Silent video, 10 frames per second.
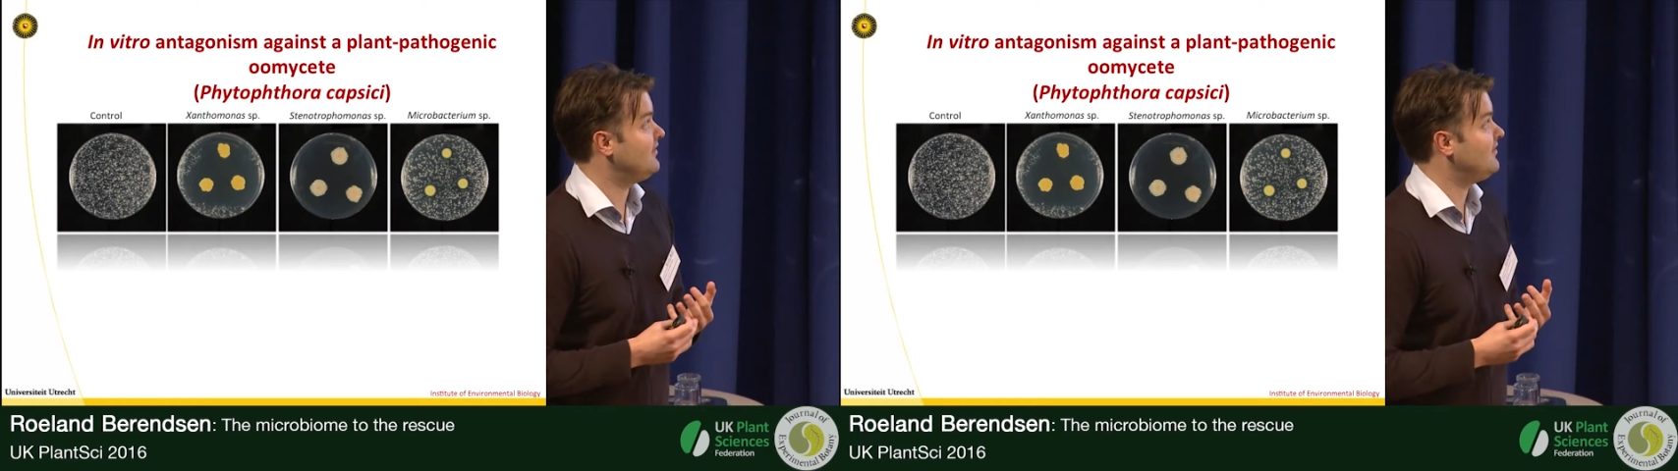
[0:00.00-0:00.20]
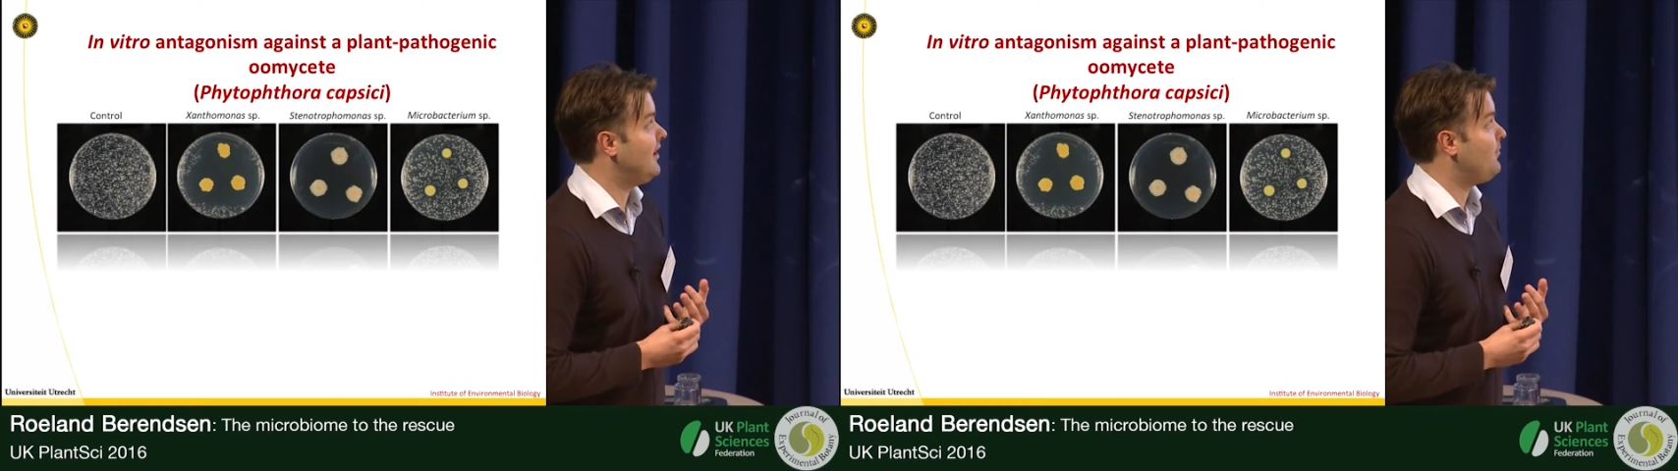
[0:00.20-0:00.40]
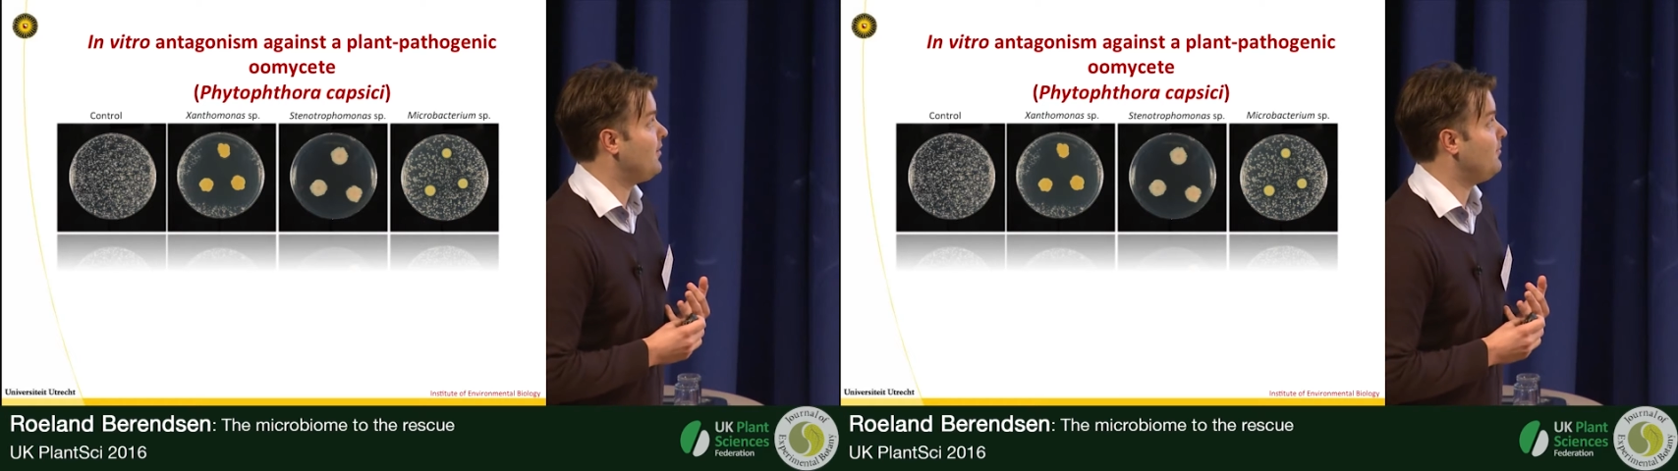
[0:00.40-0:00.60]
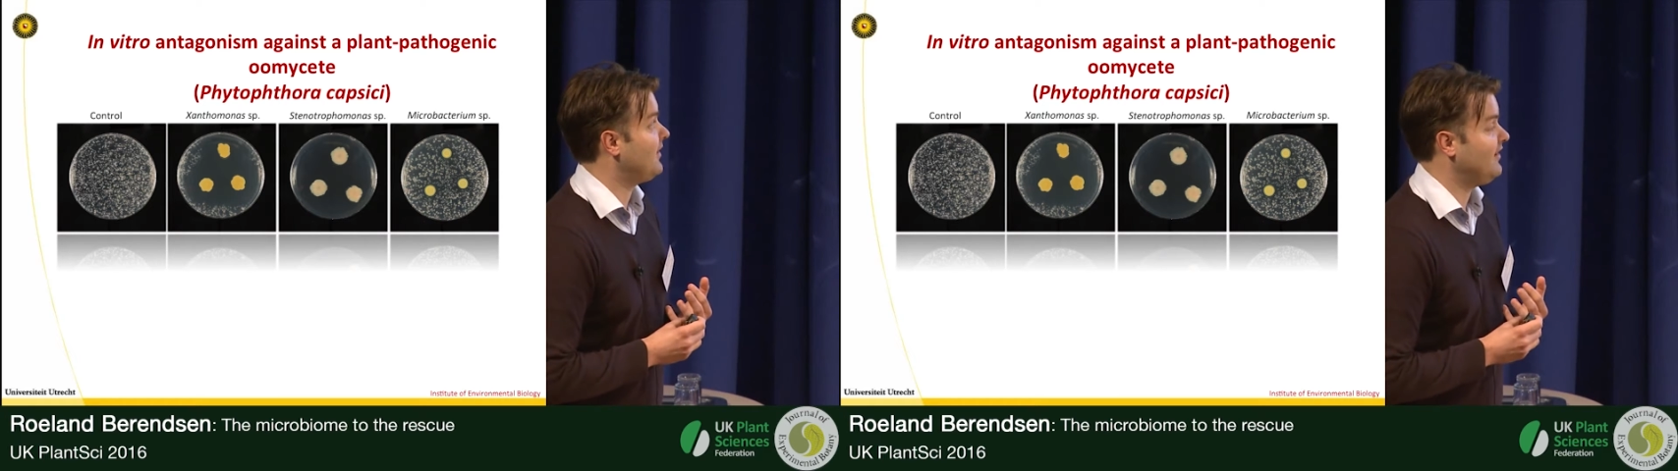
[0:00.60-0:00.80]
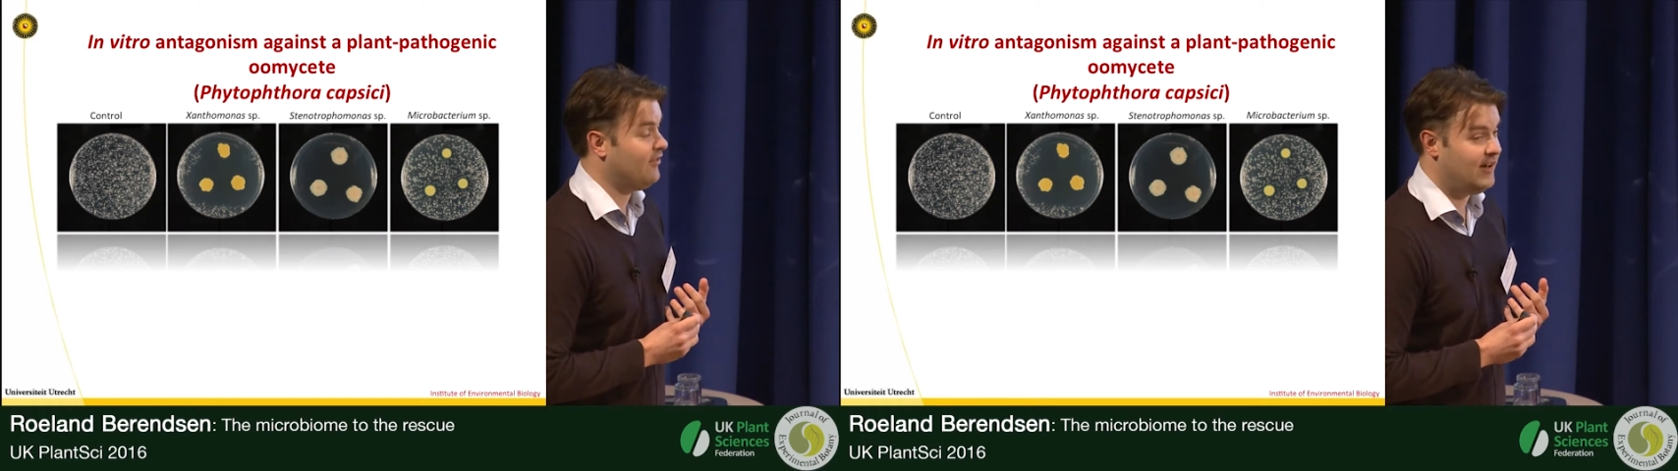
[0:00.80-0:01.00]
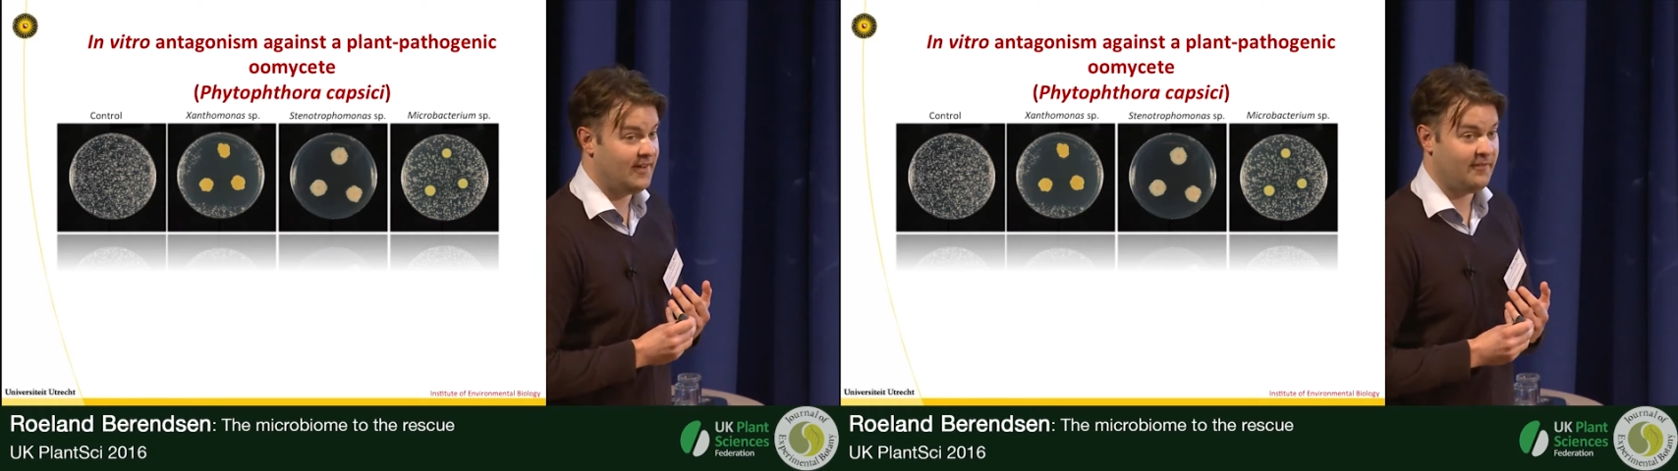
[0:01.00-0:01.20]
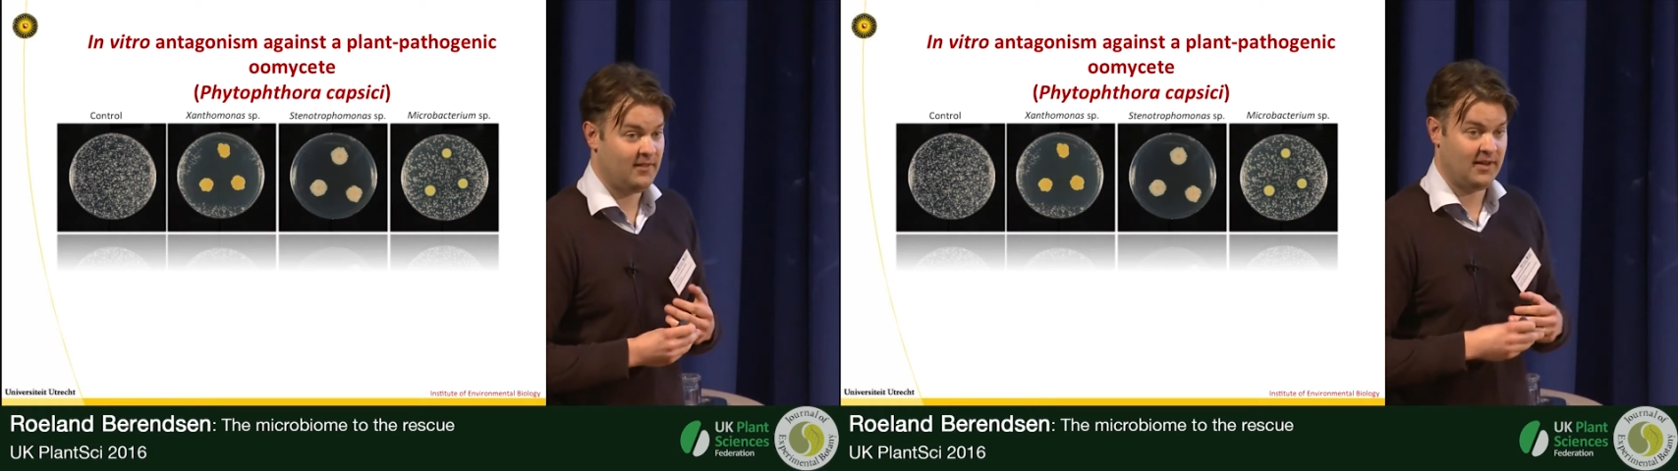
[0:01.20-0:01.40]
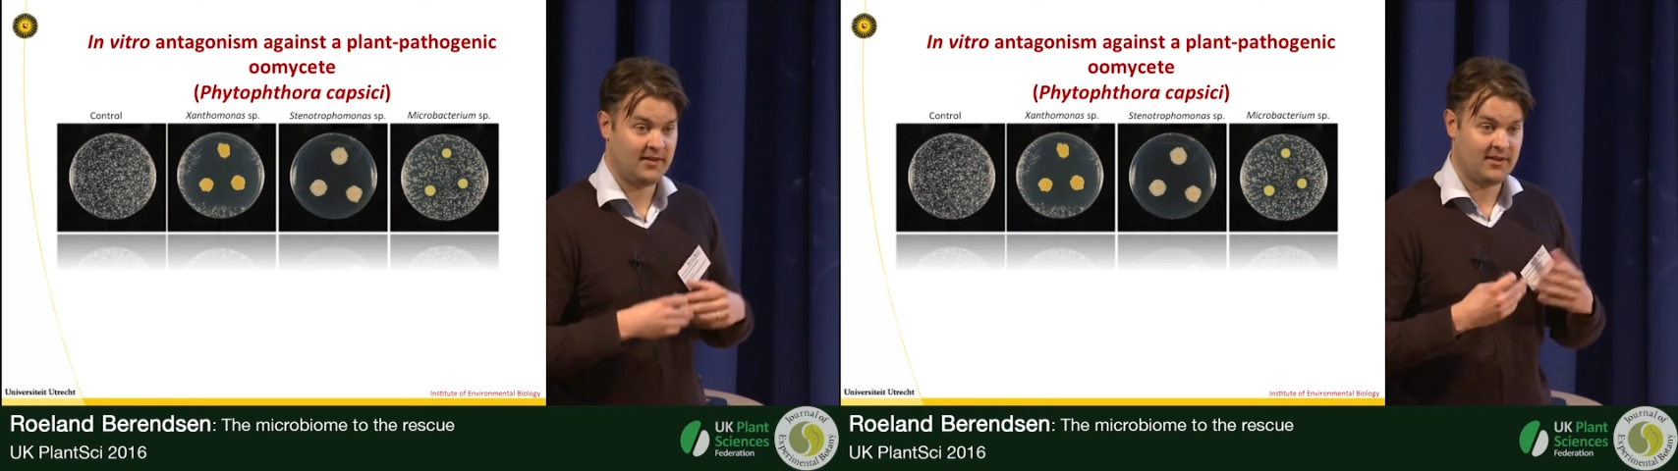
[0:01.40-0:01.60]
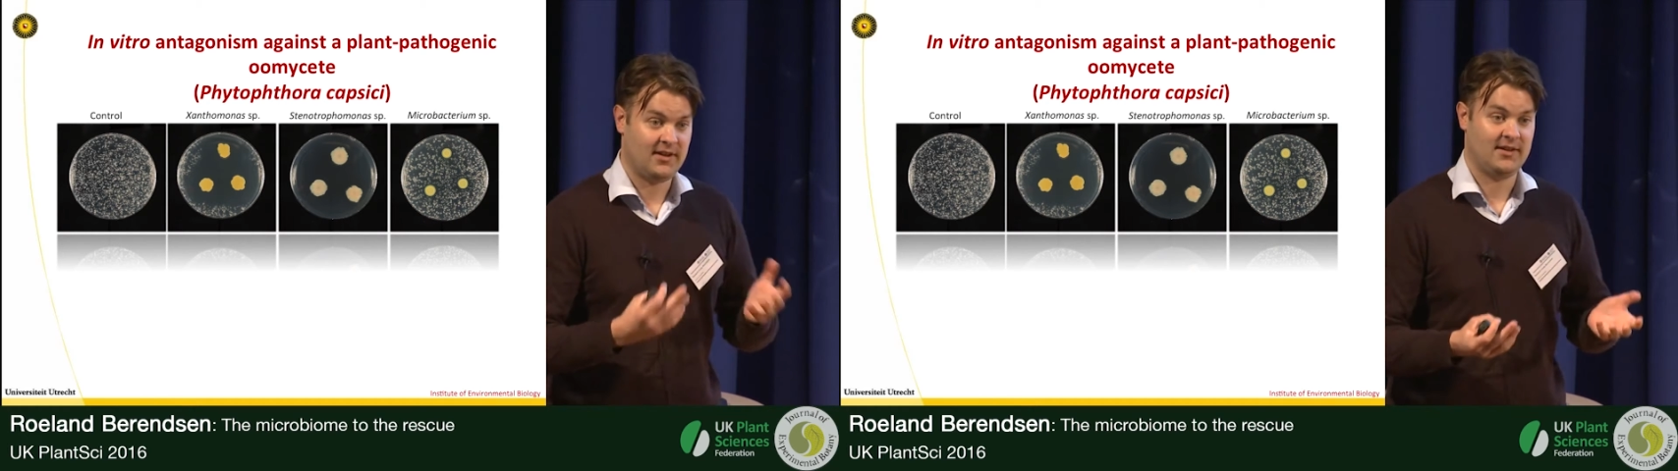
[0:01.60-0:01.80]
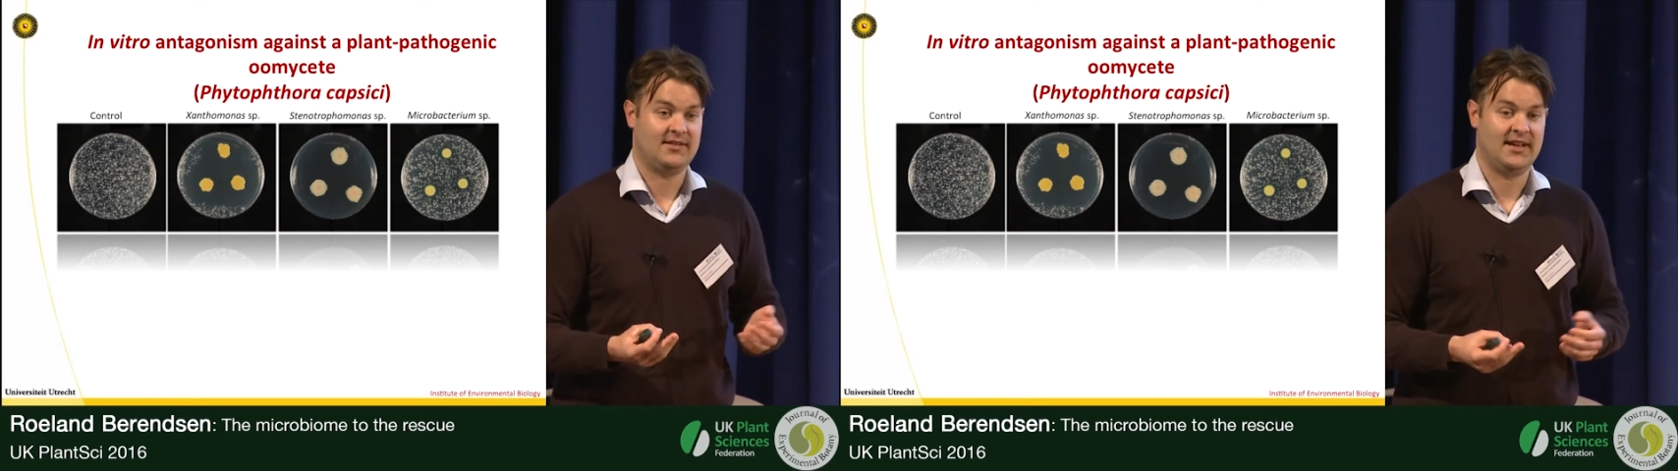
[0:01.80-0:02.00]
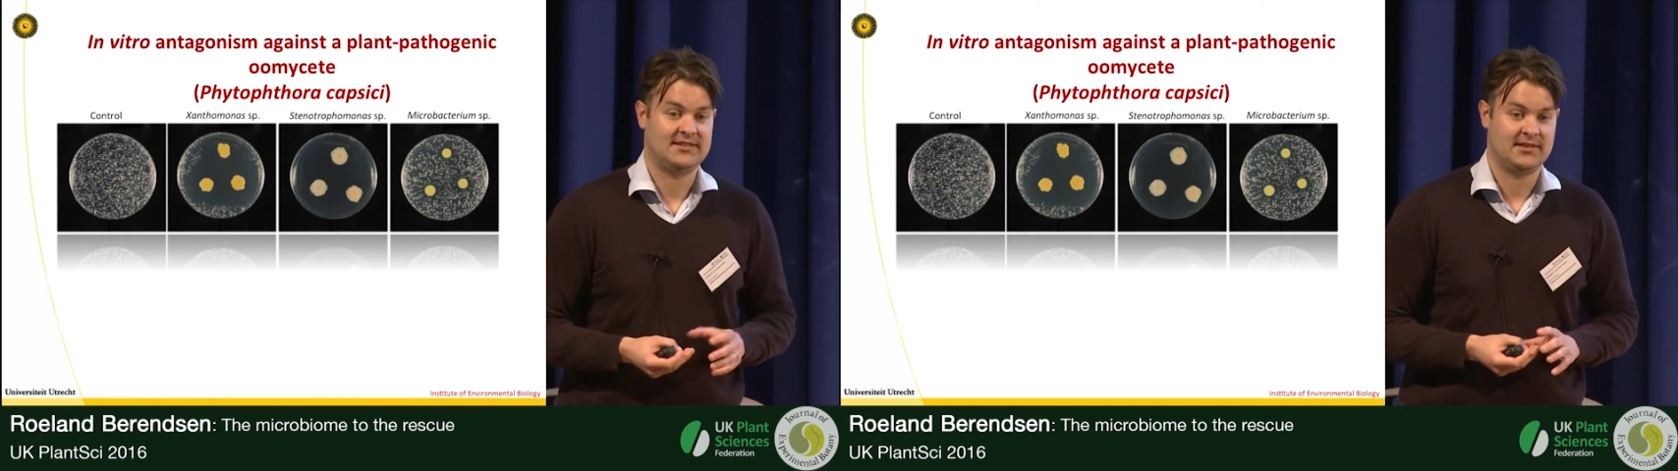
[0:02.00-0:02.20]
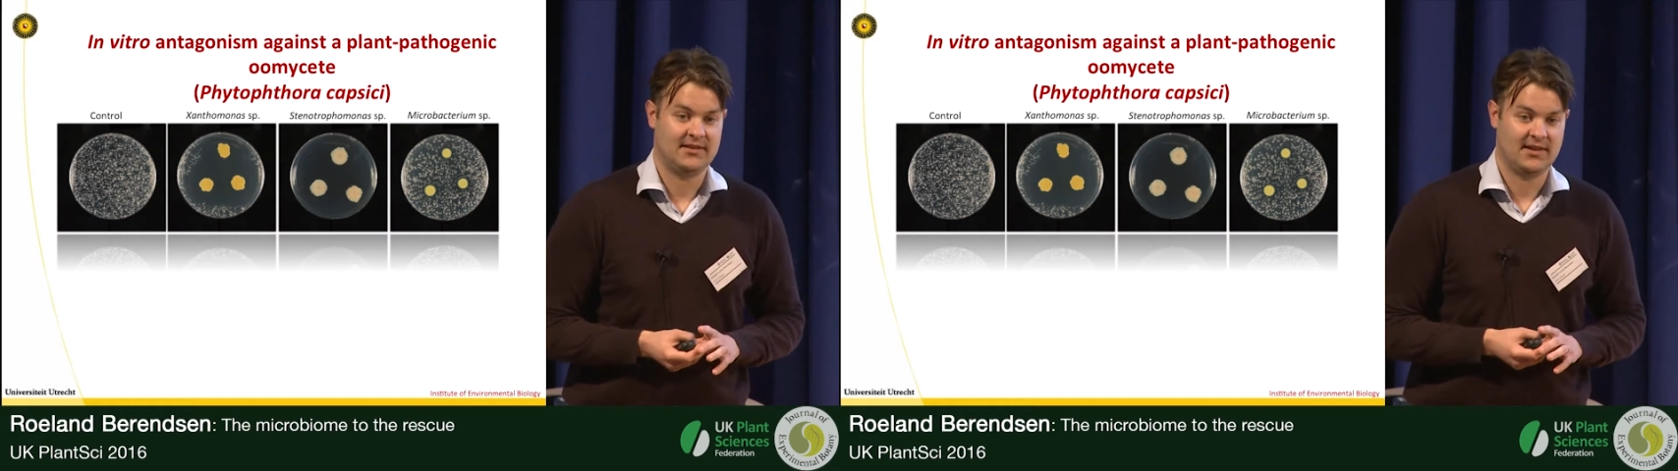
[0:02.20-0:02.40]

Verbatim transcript: separate bacteria and tested